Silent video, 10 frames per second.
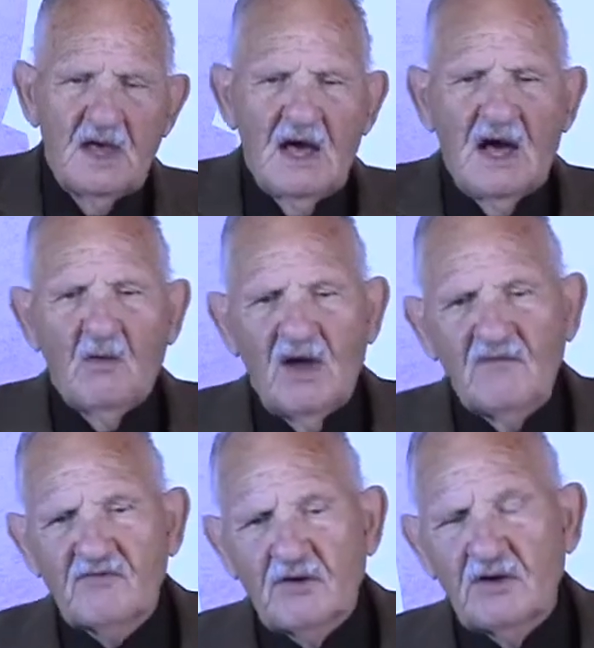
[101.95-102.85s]

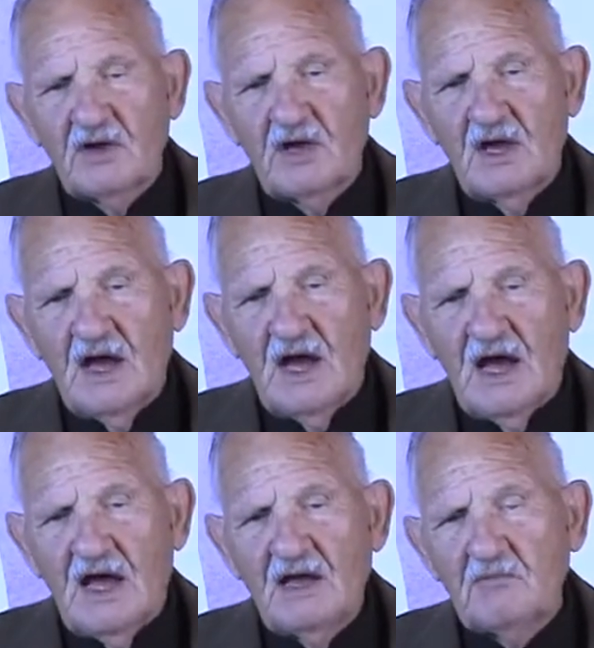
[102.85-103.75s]
However,
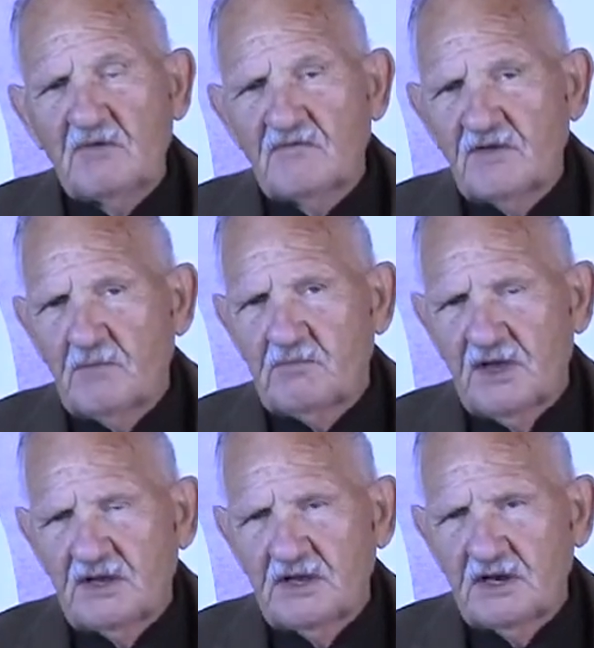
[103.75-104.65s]
I am of the
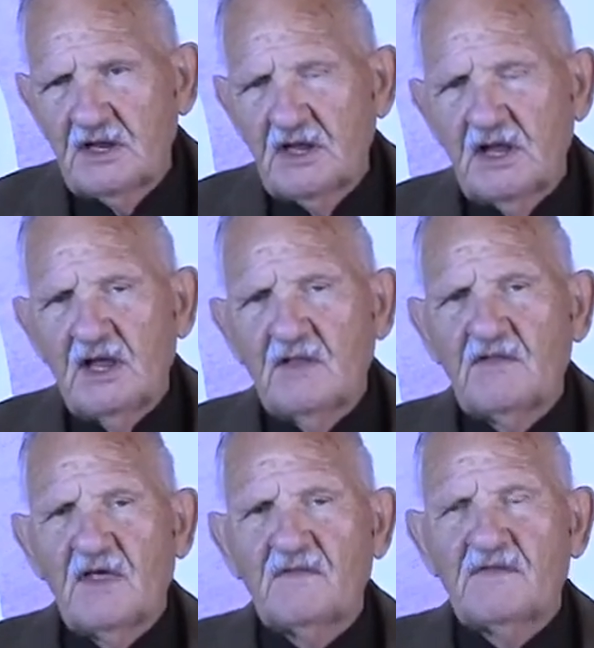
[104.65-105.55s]
opinion
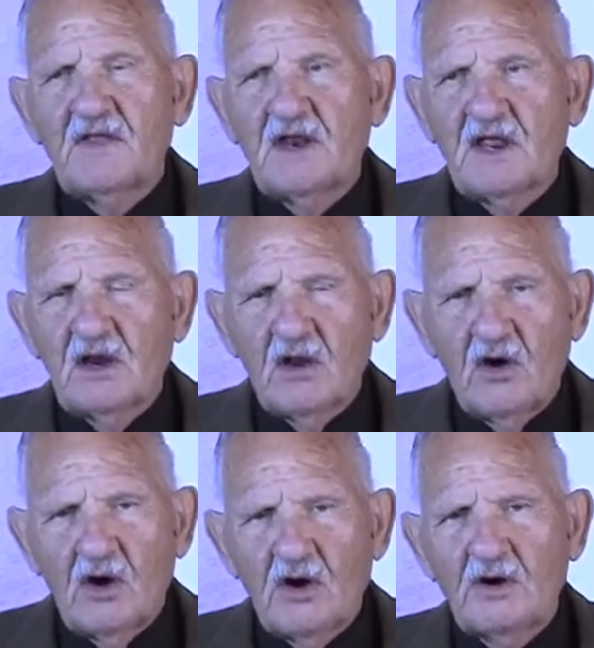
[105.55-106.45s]
that the little
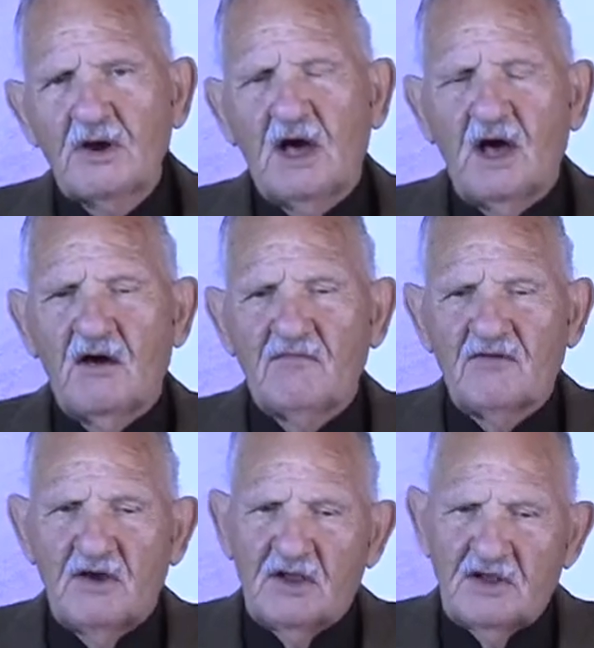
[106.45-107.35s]
horn
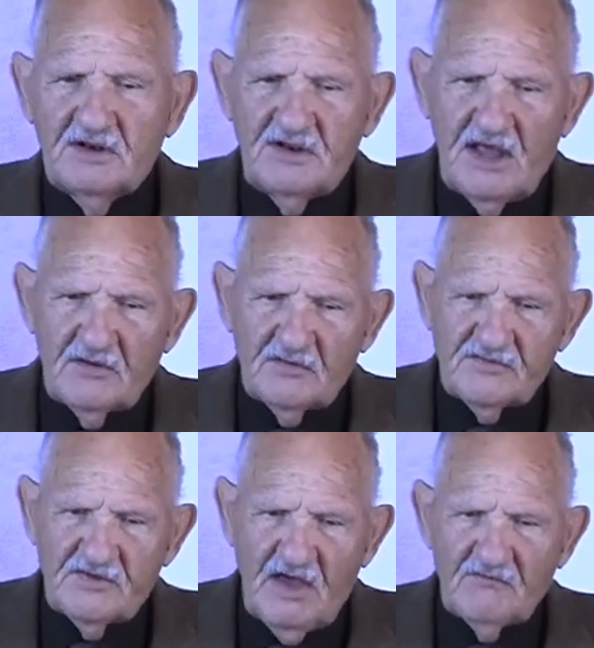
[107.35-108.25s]
of Daniel
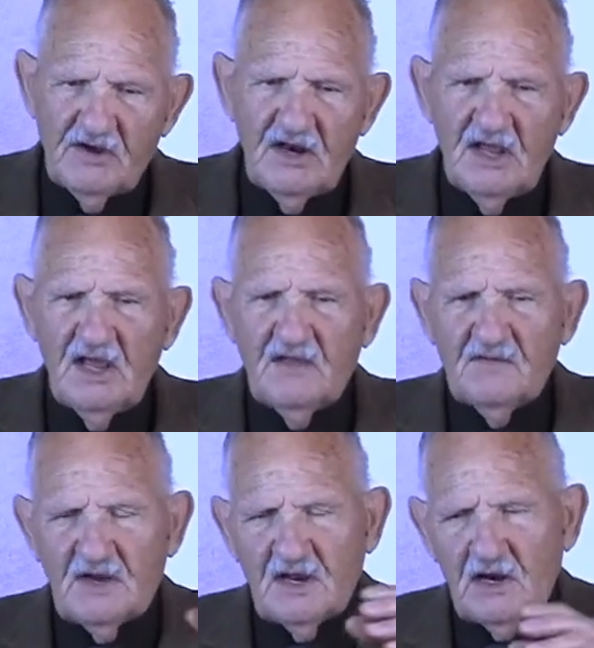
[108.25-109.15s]
7,
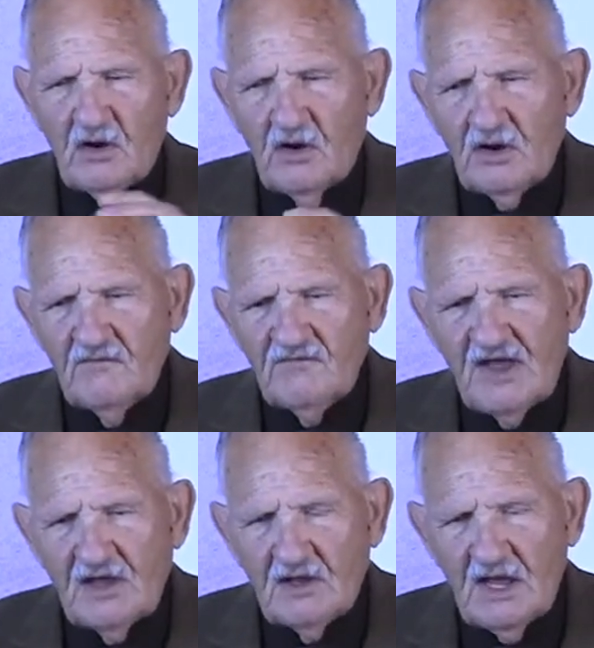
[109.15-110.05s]
the little horn of
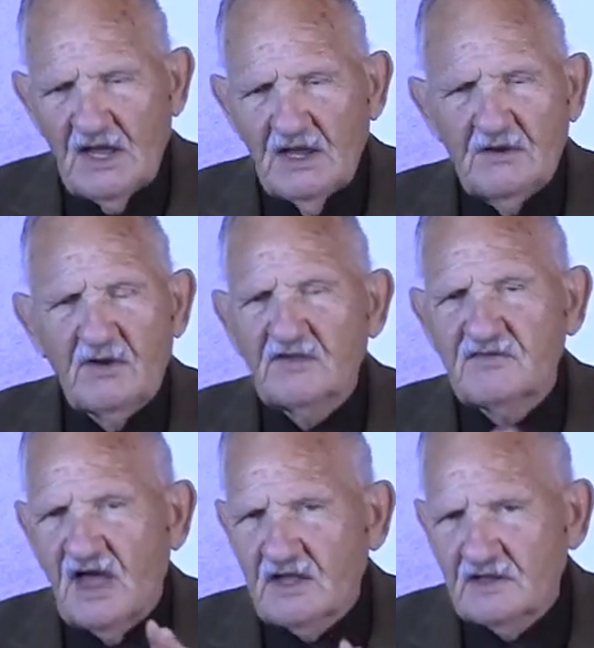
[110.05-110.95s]
Daniel 8 are
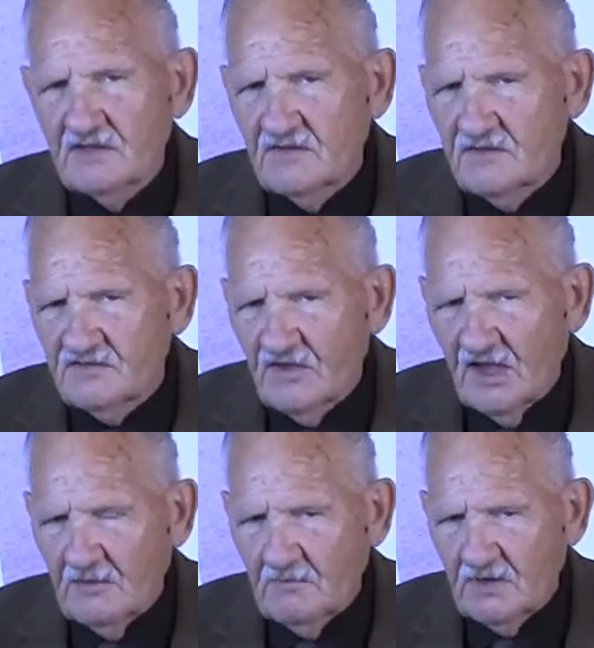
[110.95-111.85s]
exactly the
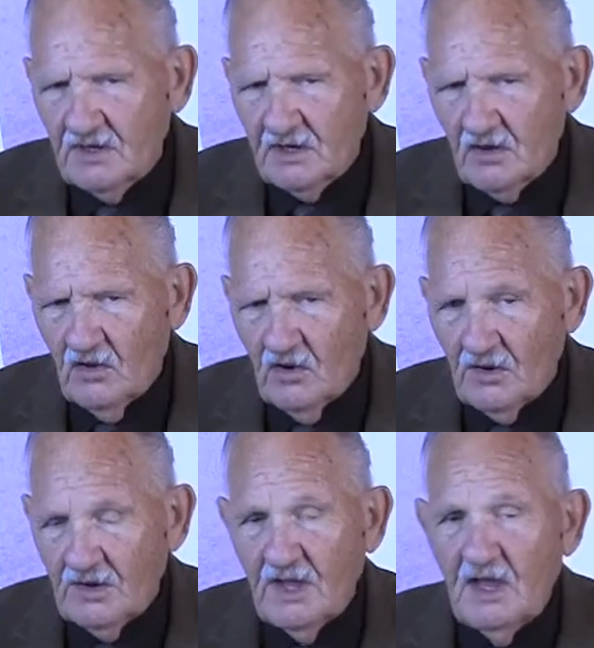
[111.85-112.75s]
same little
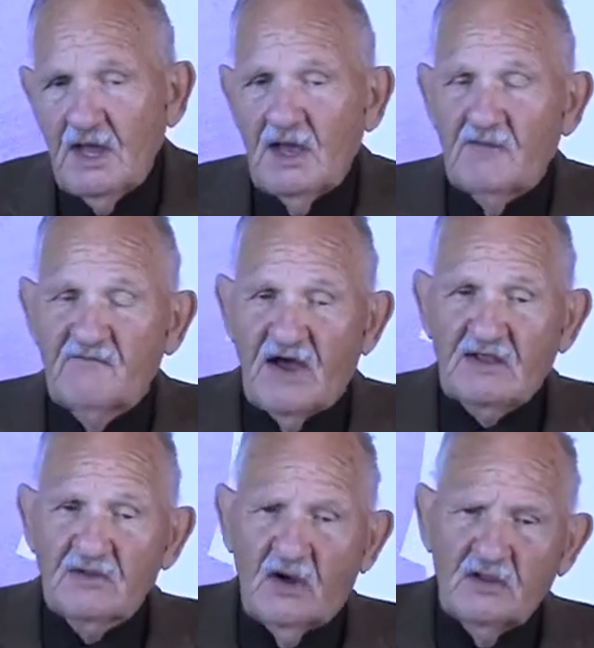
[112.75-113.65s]
horn. In
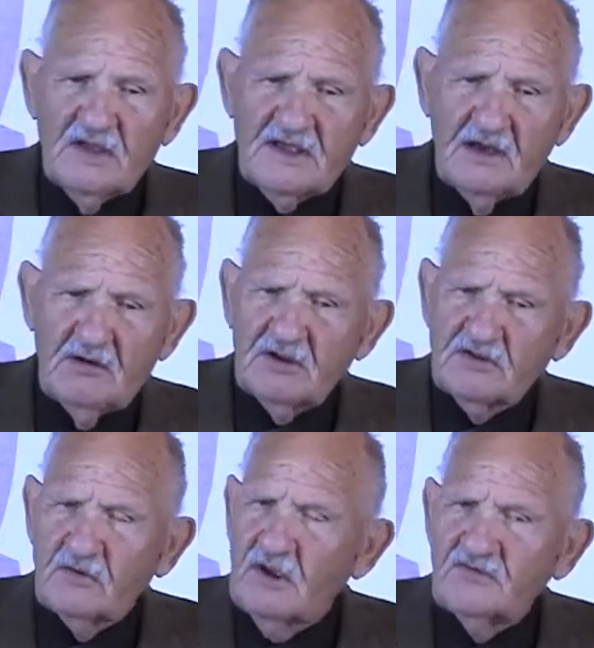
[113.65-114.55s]
fact, all the
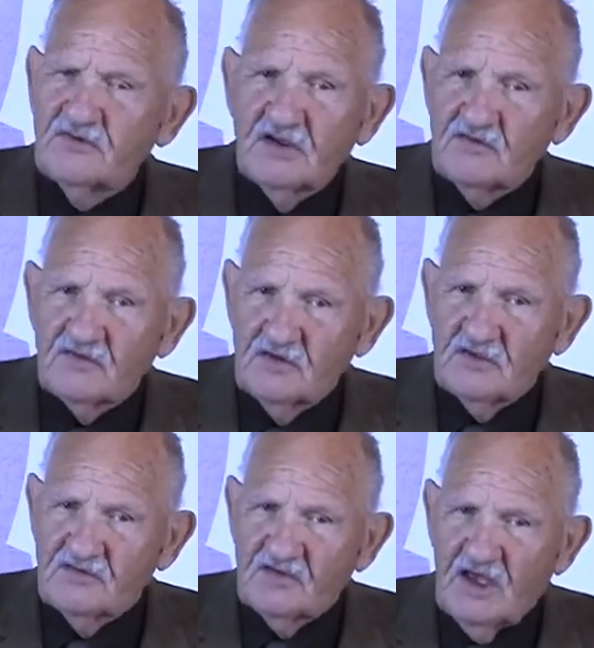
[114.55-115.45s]
characteristics are
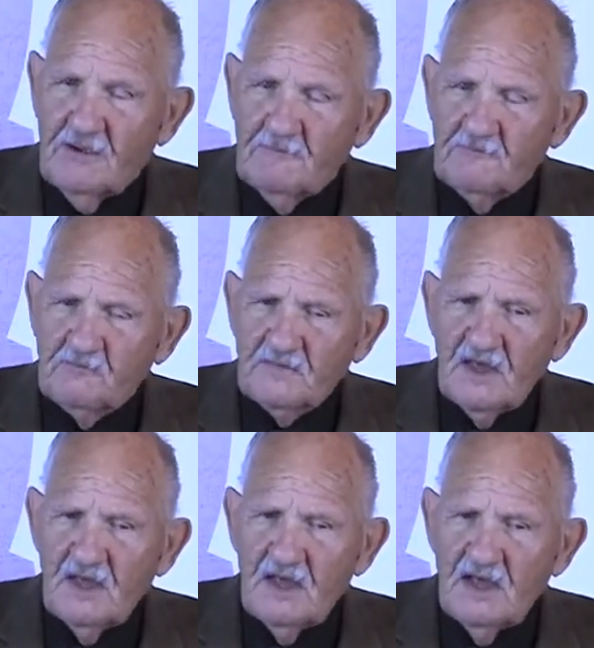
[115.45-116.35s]
the same.
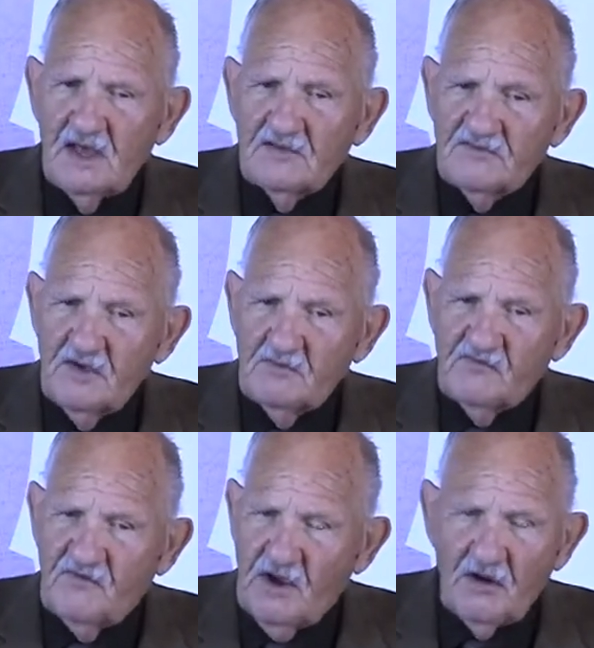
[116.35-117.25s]
It seems
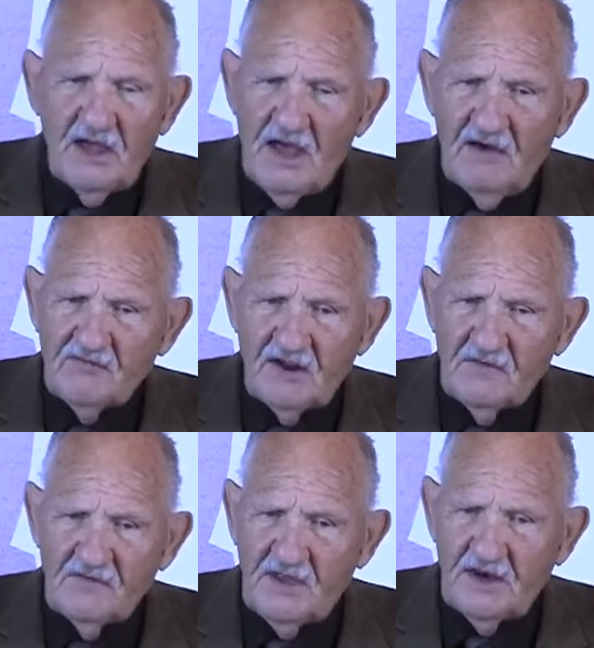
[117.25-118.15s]
very
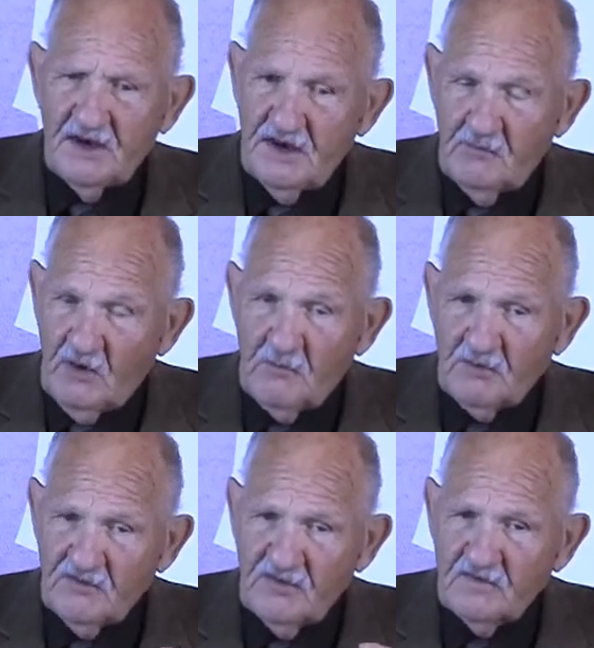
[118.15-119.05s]
evident that it
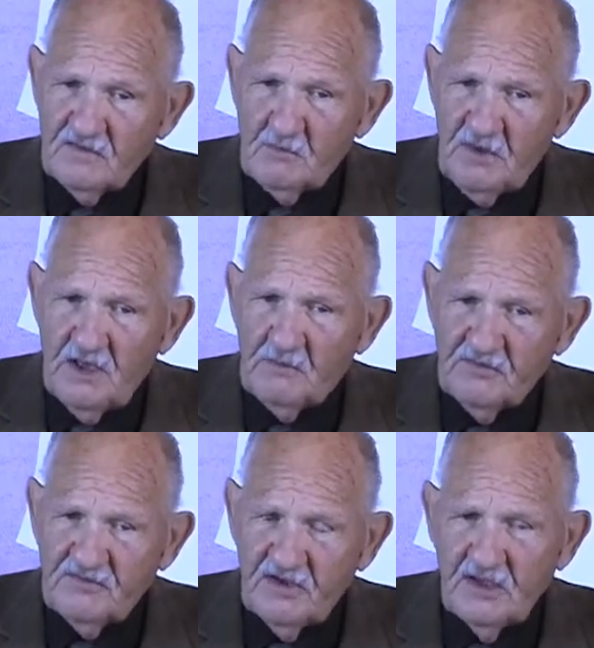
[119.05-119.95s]
represents the
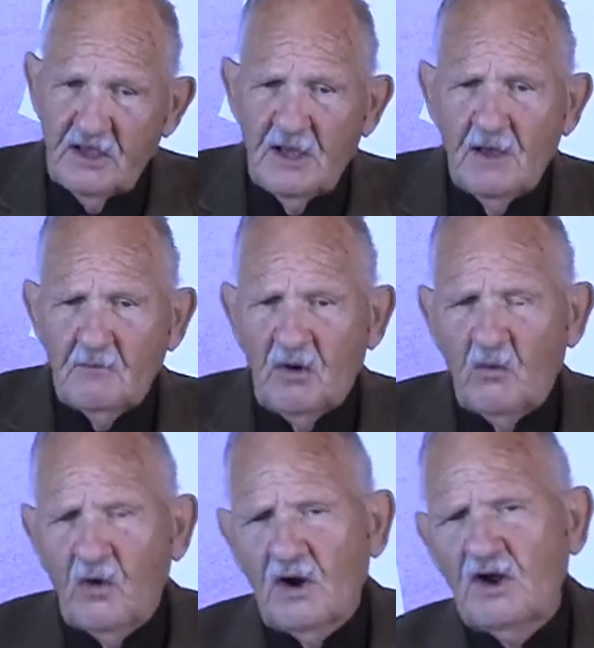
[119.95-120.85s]
papacy, but
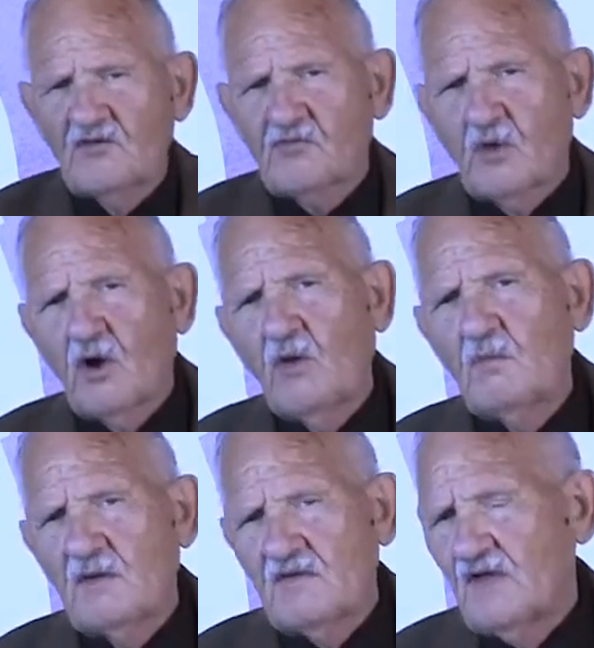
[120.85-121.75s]
where is
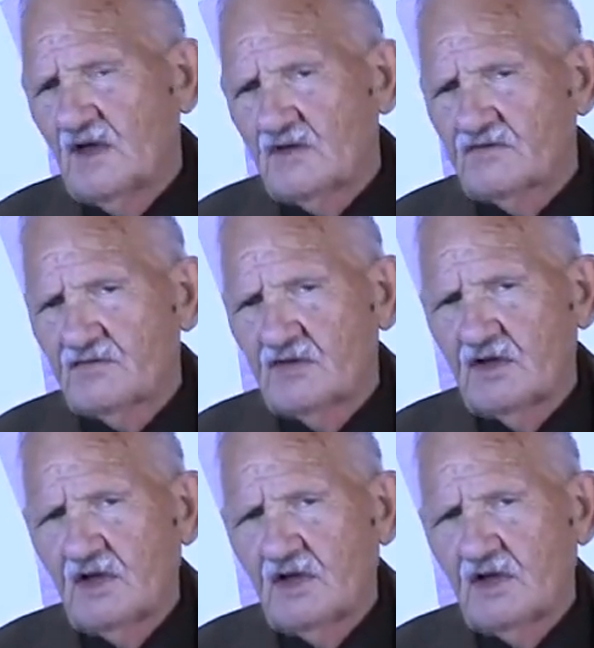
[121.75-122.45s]
Rome in this?